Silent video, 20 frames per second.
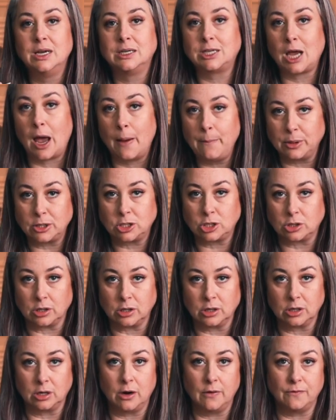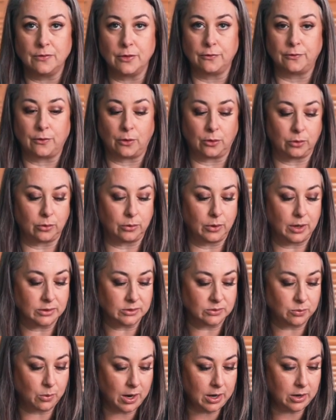temperature of the photo
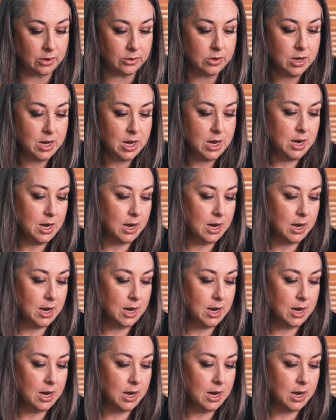as well.